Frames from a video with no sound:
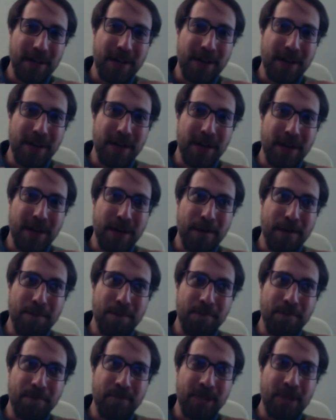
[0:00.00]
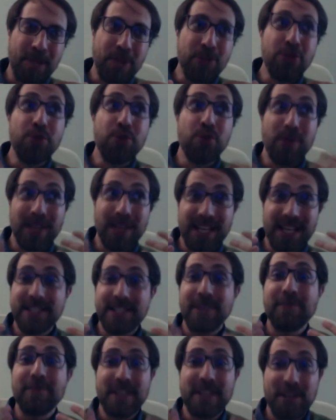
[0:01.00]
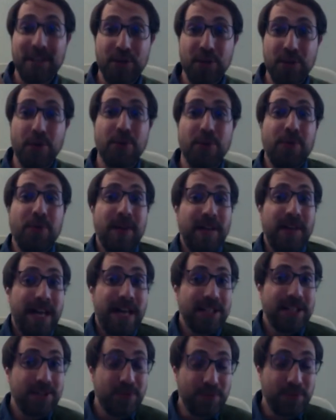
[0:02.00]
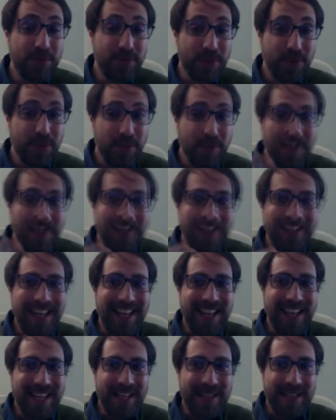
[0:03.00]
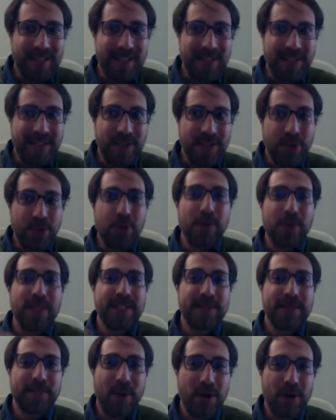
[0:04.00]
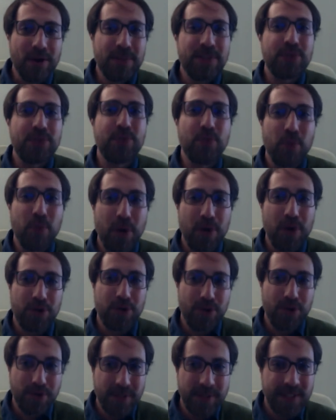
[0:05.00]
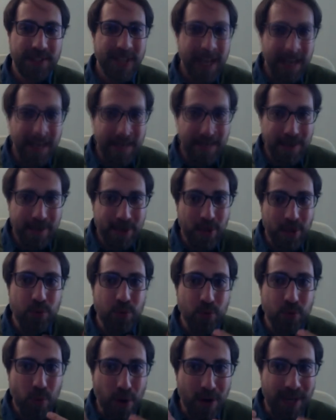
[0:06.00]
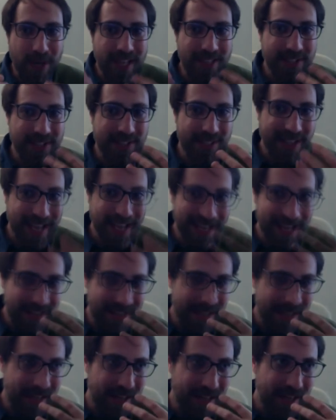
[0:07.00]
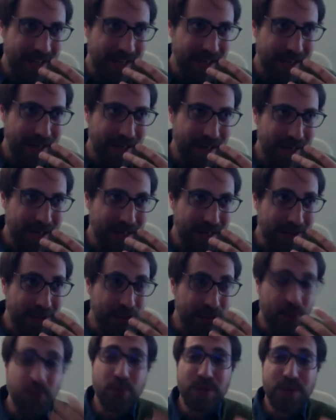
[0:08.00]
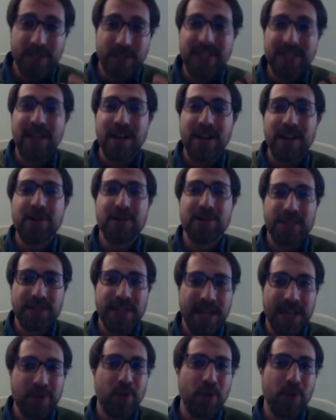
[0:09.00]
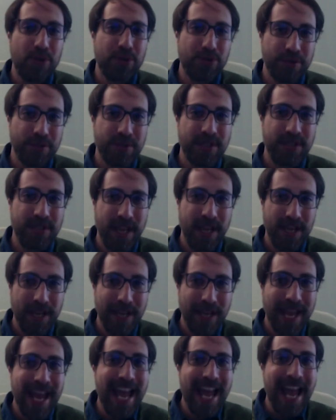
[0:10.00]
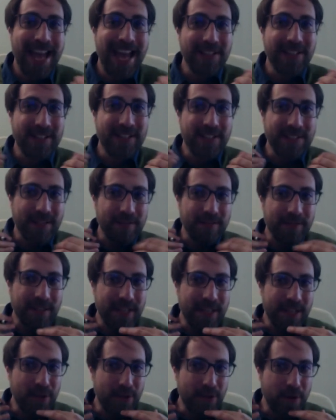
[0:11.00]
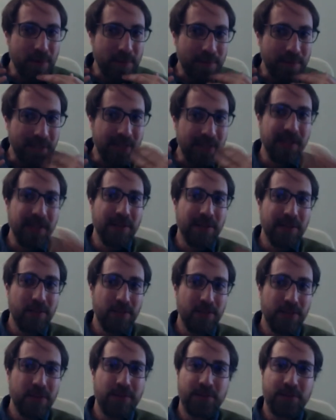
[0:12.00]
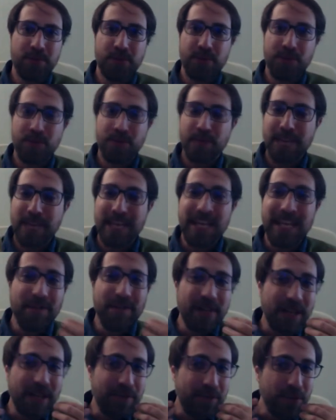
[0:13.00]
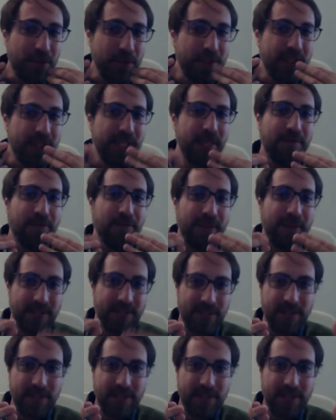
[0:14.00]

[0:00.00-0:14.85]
um, you realize something that you don't realize through Zoom that is the response to what you're saying. So, to what extent uh, students understand what you're saying. And this is something that you completely lose through Zoom. Even if you see faces,